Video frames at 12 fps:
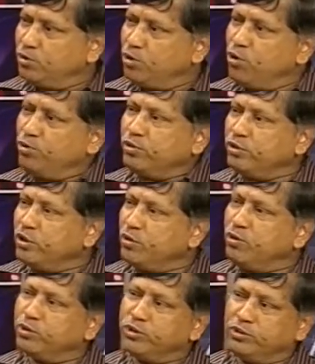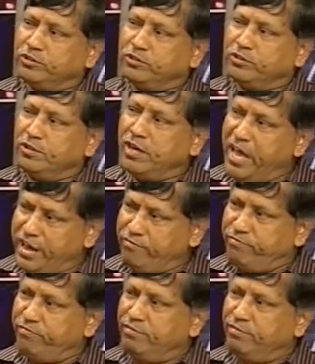throughout the course life.